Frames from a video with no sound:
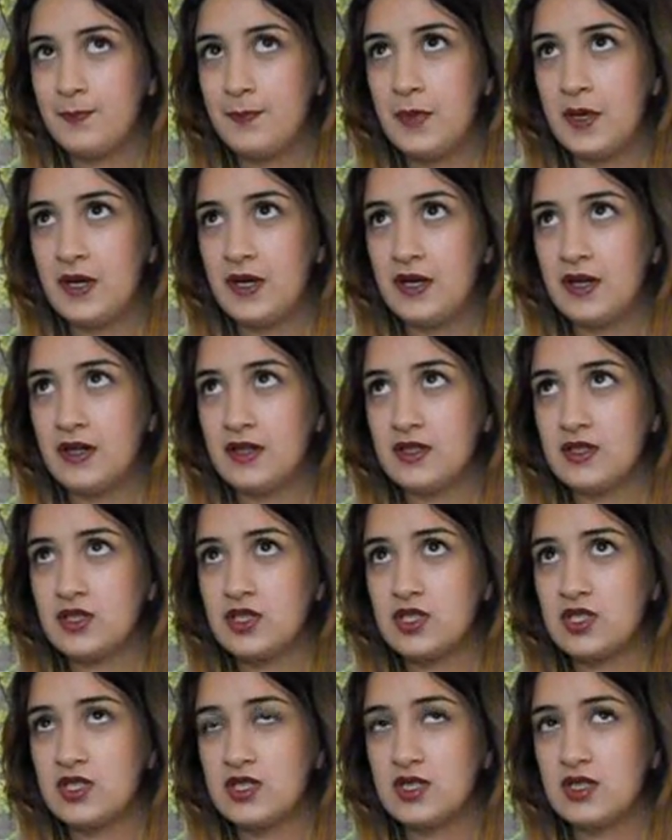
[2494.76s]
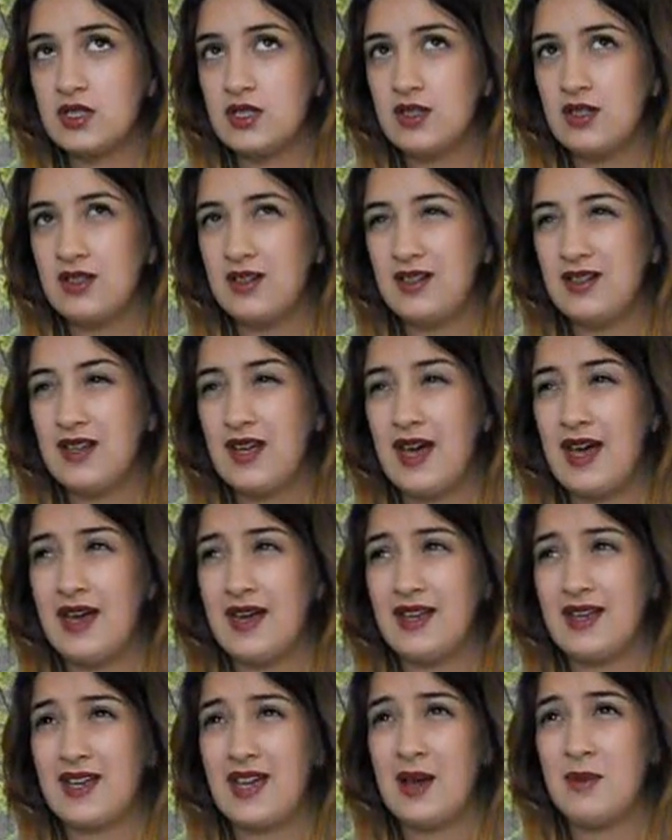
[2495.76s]
but
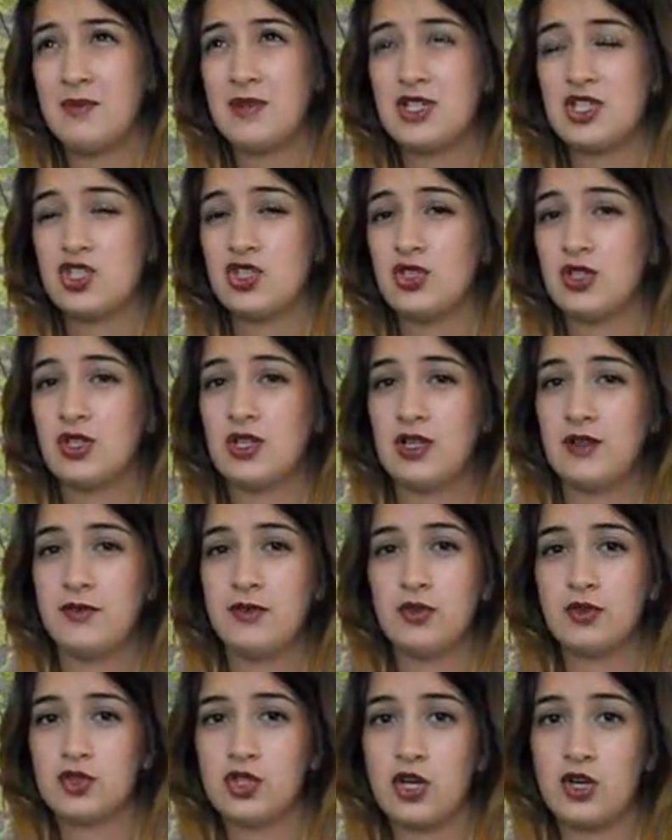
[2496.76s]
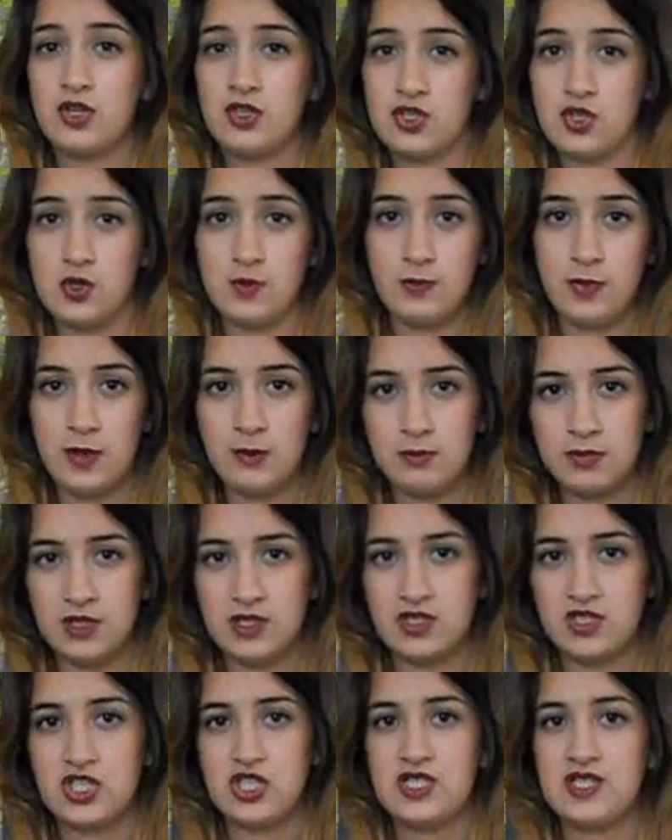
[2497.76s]
yeah, it can be a struggle if you're trying to do pub
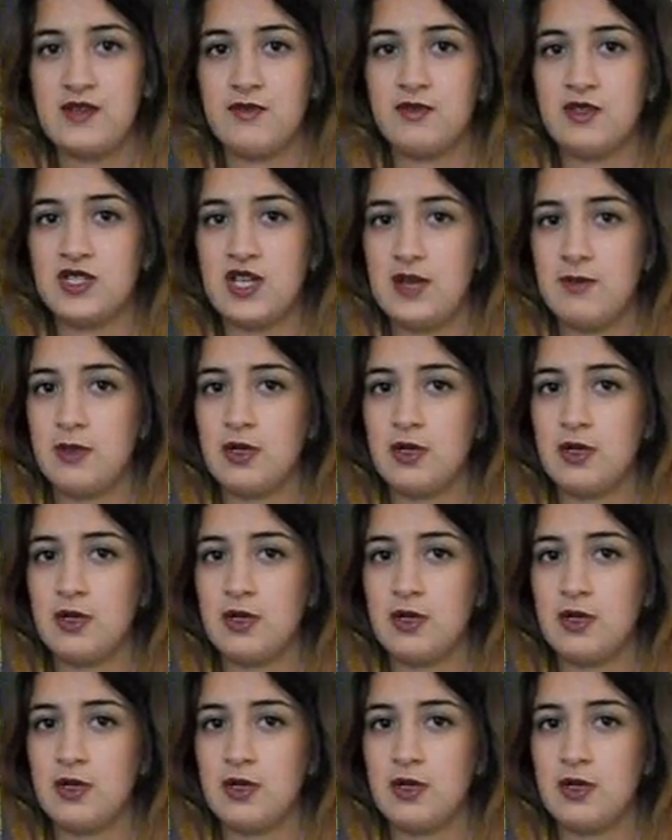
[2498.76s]
lunches every day,